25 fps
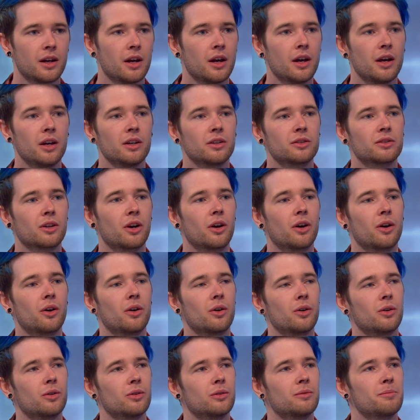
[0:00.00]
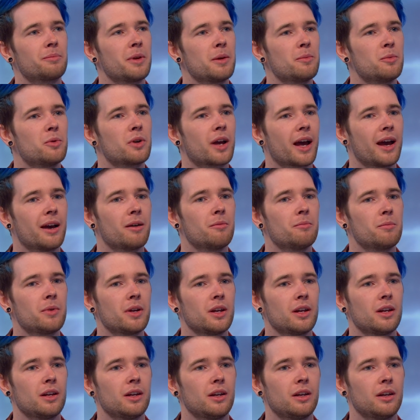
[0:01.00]
Mm. So people can
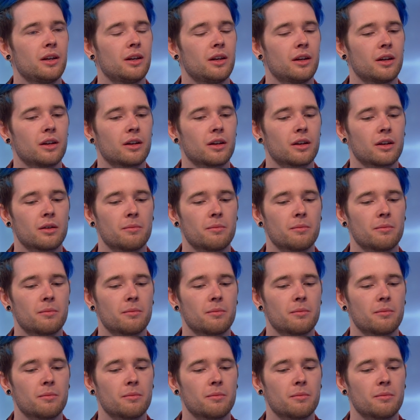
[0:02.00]
be